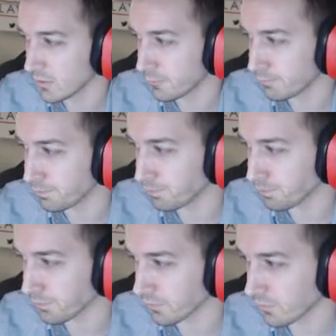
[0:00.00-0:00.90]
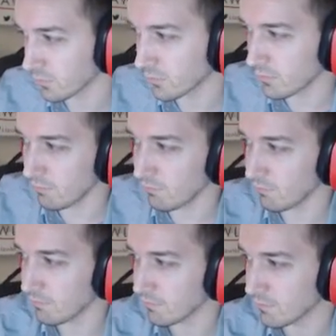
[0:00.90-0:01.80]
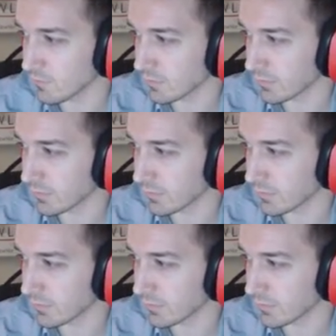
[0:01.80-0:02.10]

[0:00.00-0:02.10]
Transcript: Yeah, I mean, you know, the